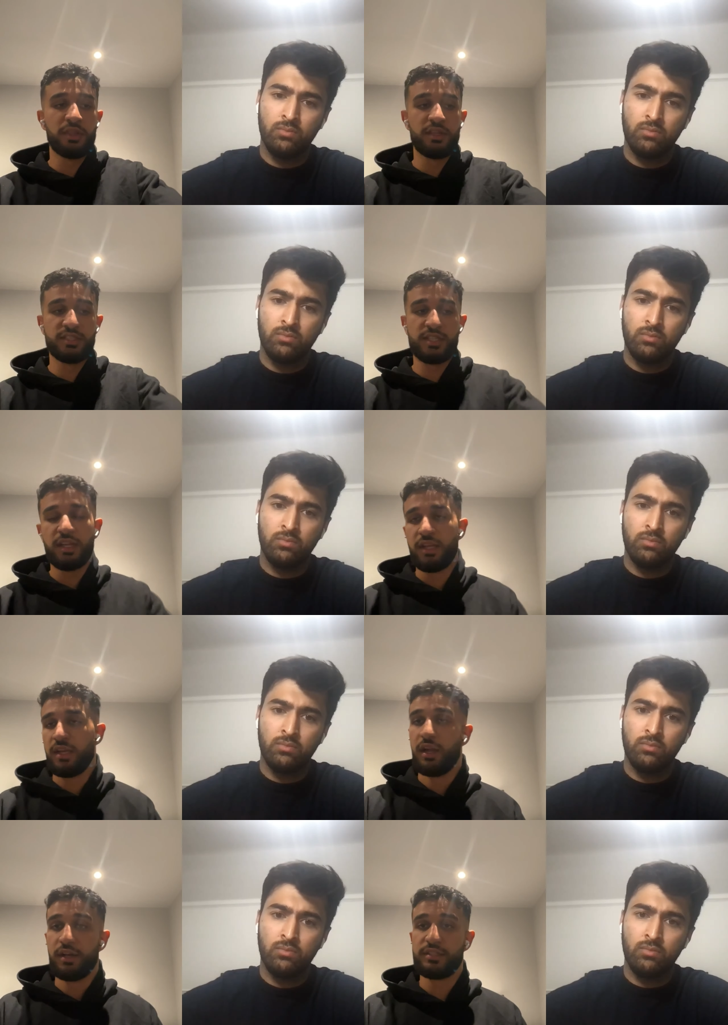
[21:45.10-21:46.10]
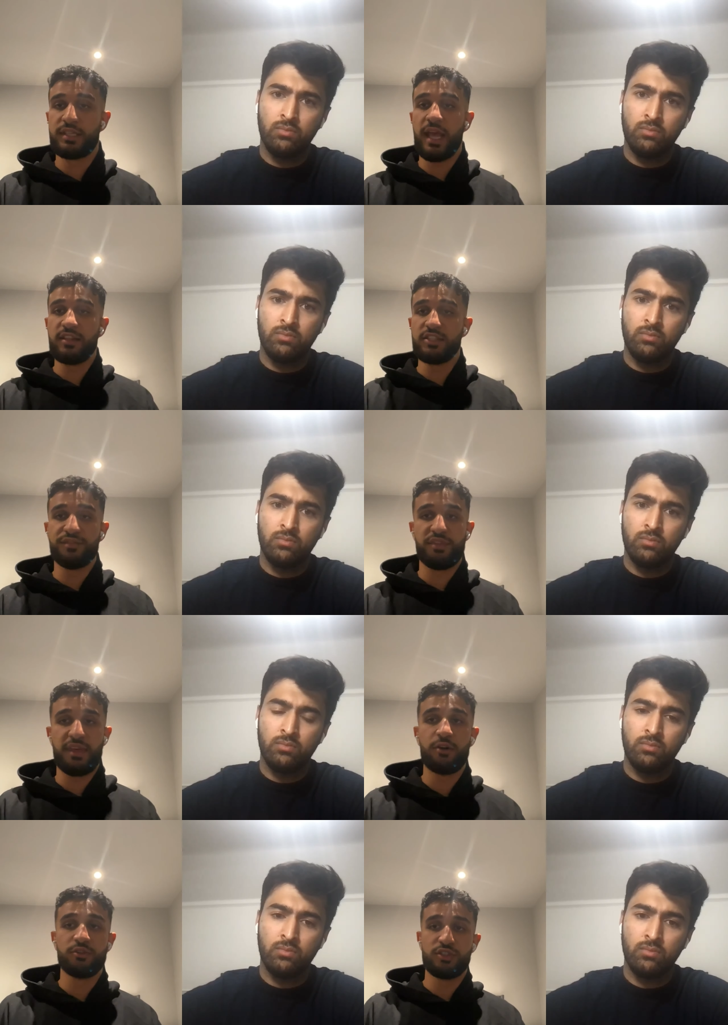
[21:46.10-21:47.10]
Speaker 1: when there's tens of
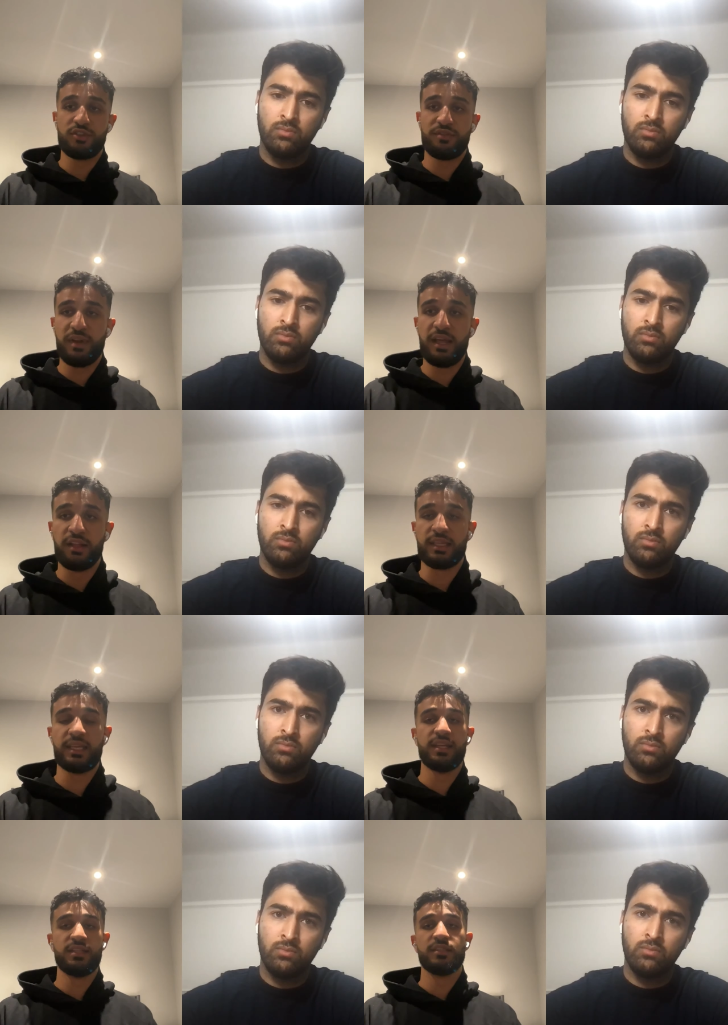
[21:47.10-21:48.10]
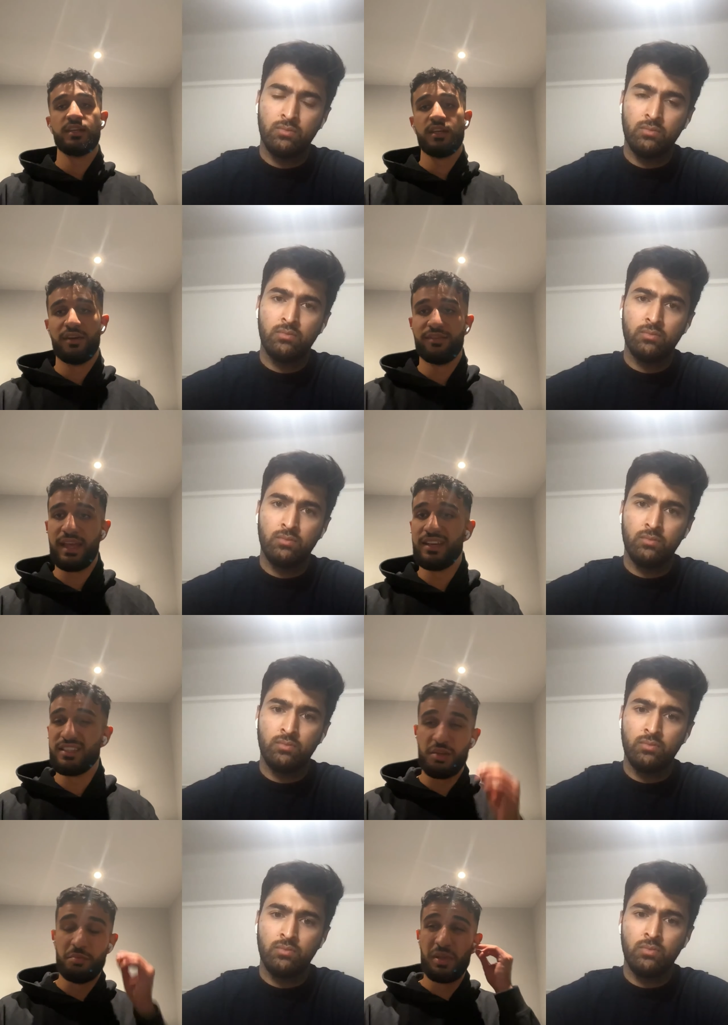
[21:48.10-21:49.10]
thousands of little kids,
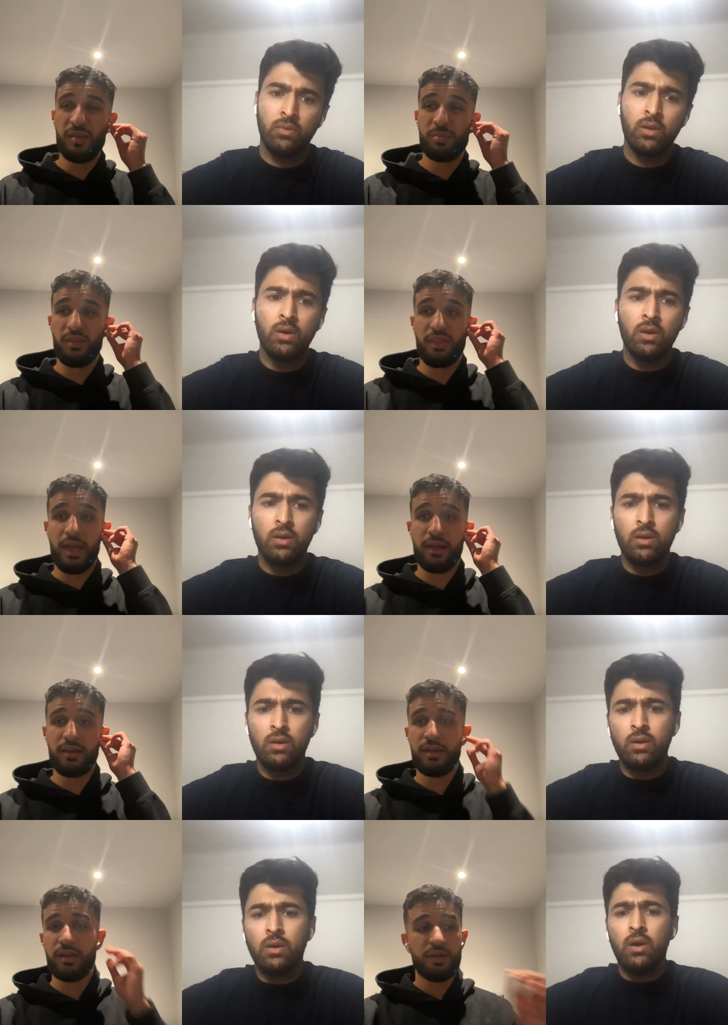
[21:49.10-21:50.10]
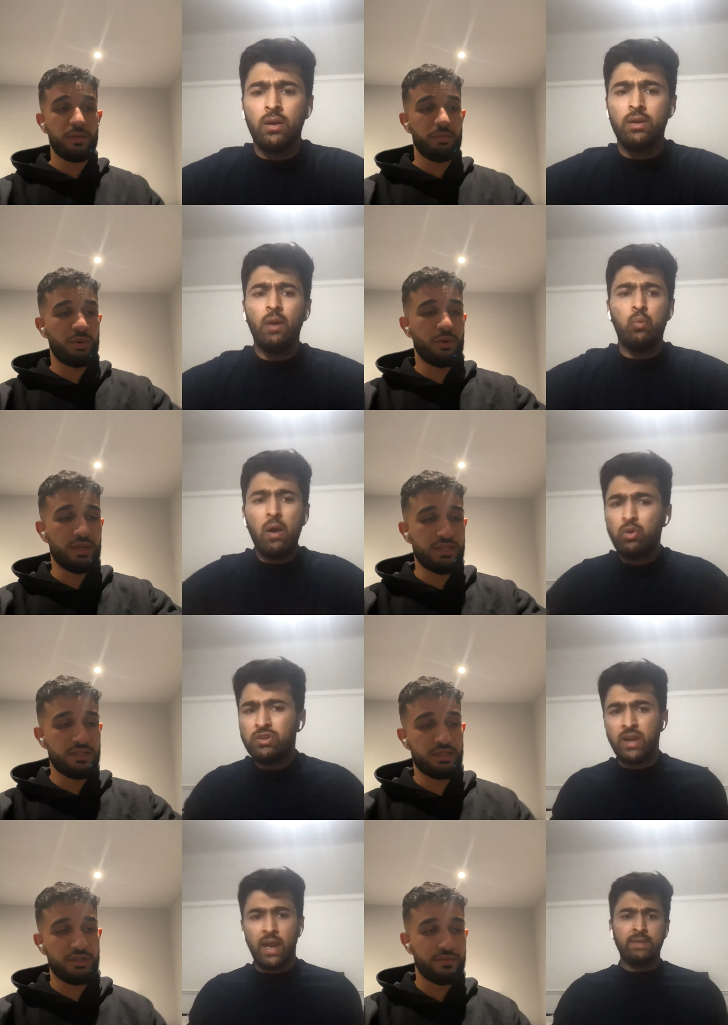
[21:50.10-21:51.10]
innocent people there. Yeah, Bro, why would
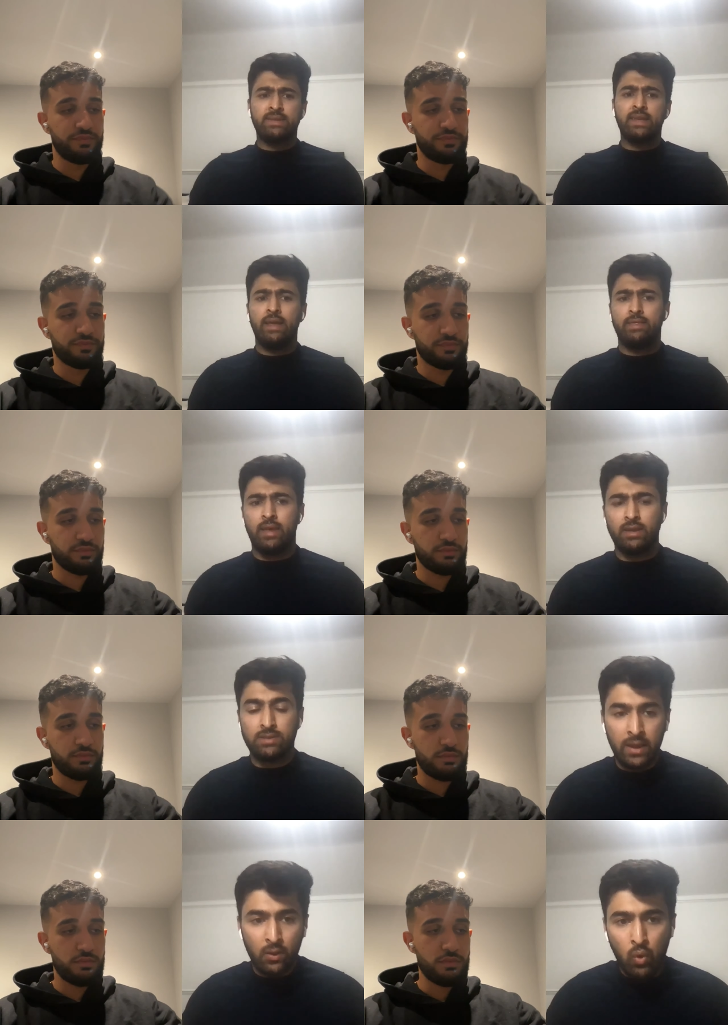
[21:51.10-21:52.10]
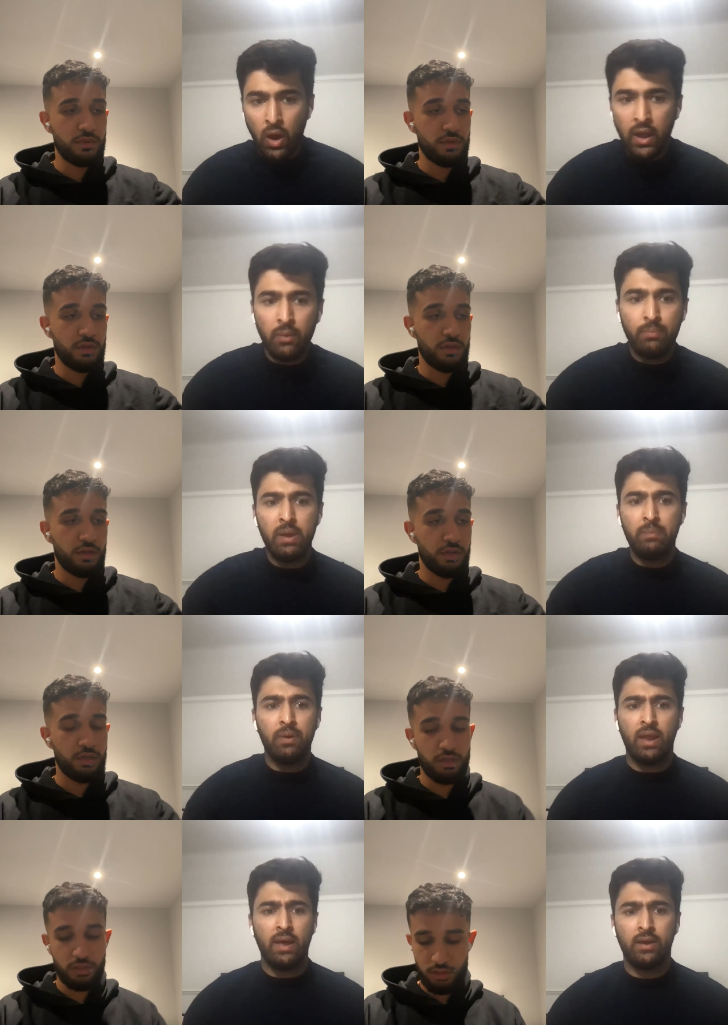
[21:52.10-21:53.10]
you
Speaker 2: escalate things? And why are people
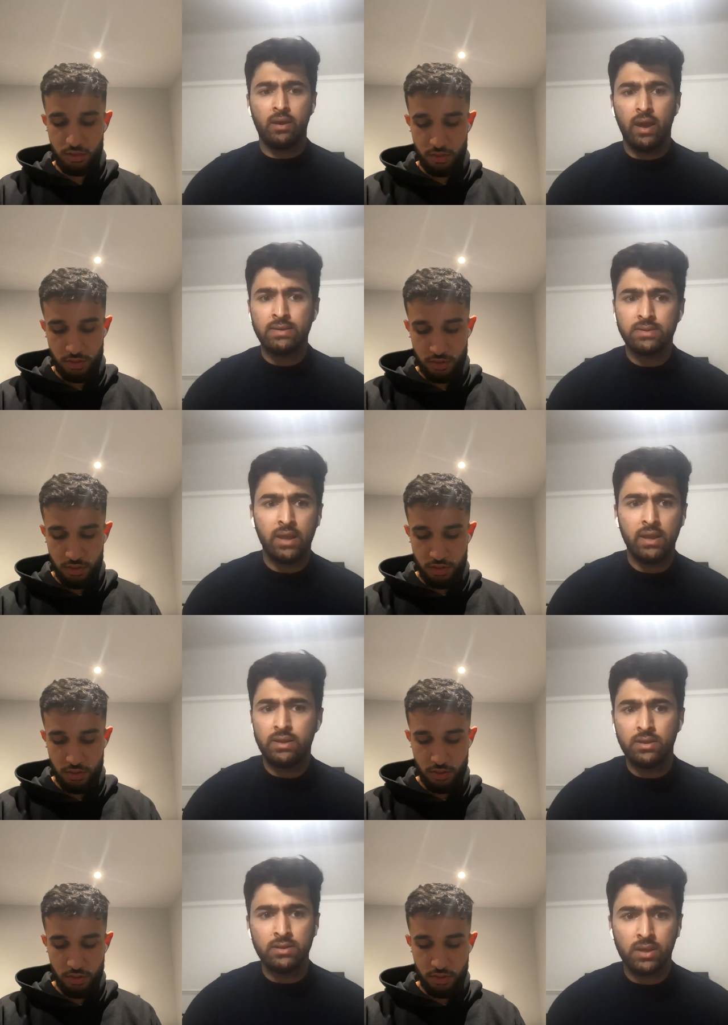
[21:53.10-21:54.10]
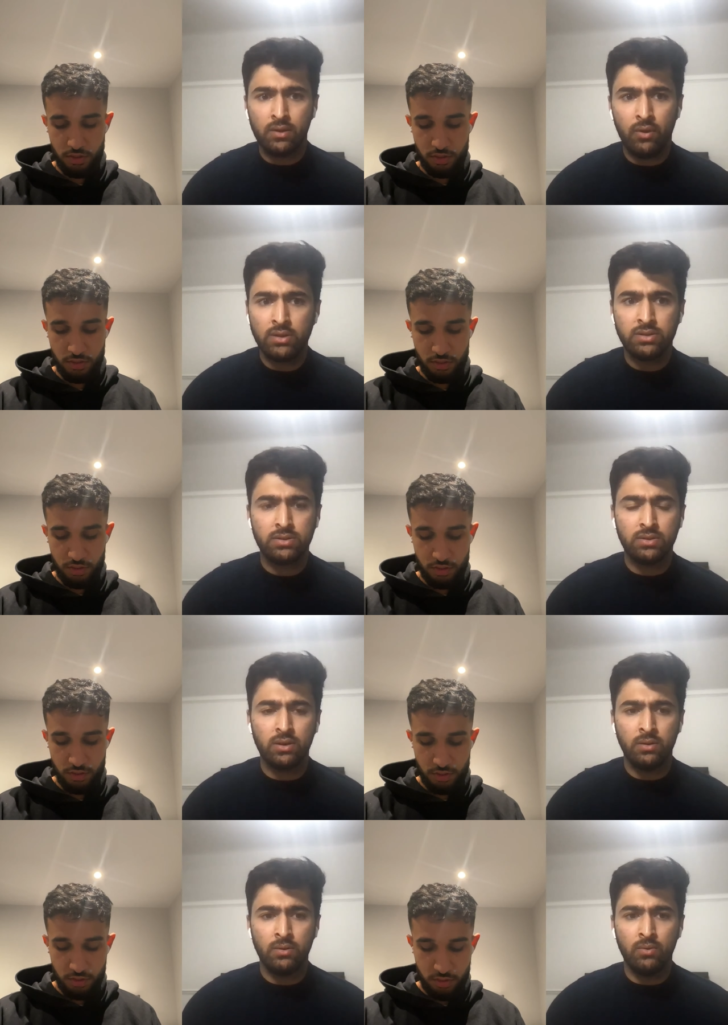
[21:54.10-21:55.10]
like escalating this Iran's
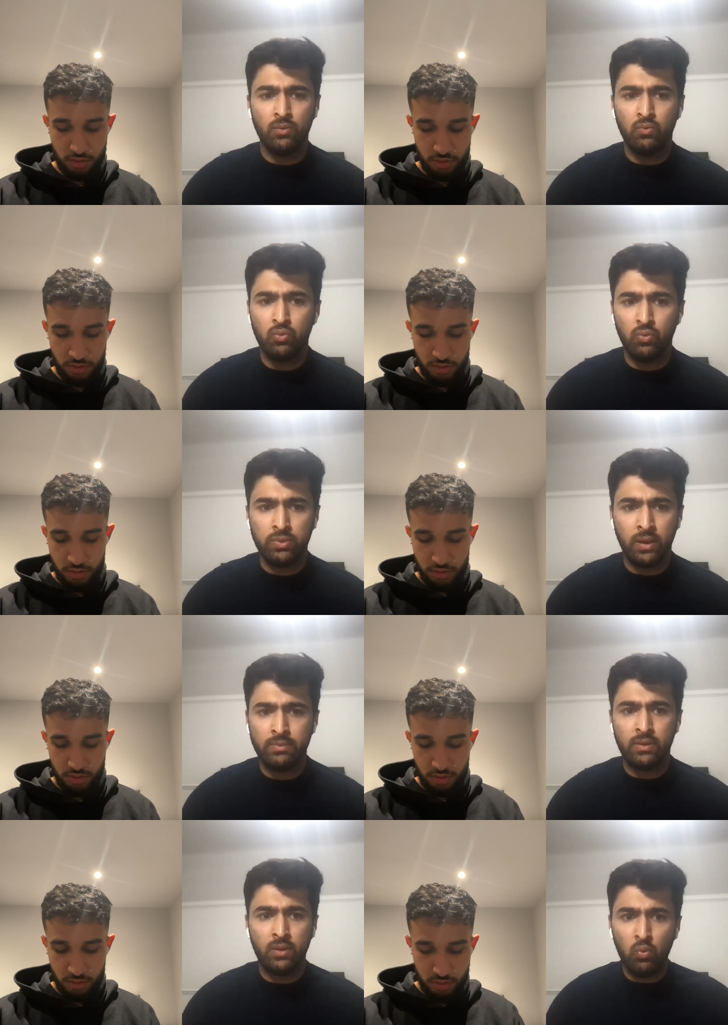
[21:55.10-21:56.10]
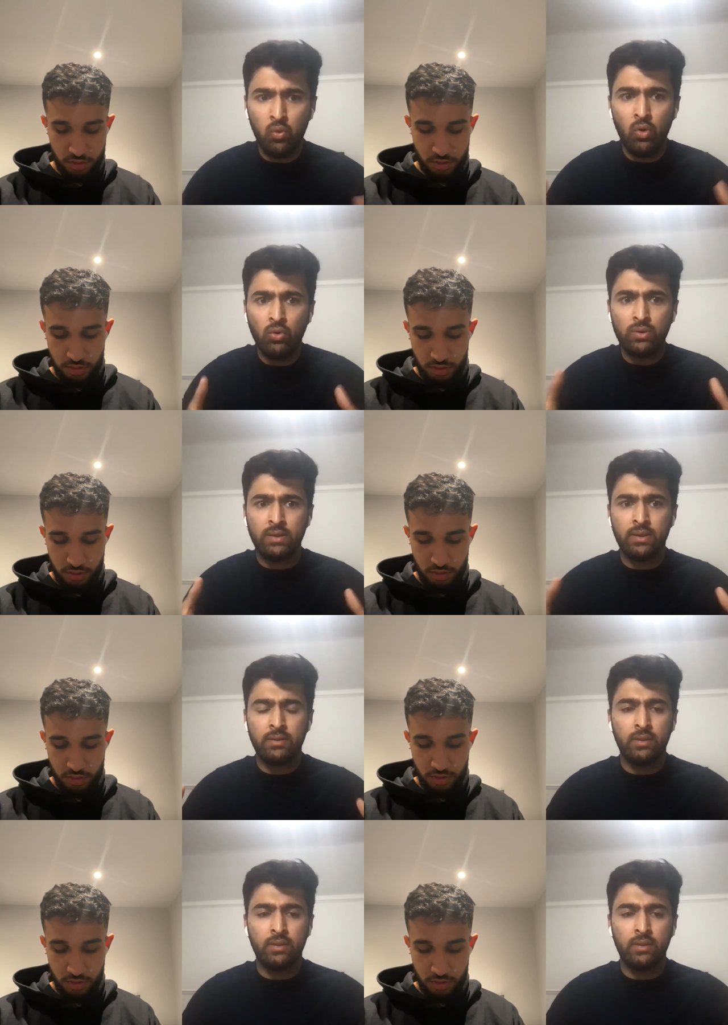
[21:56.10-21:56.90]
uh, the, the, the war that the,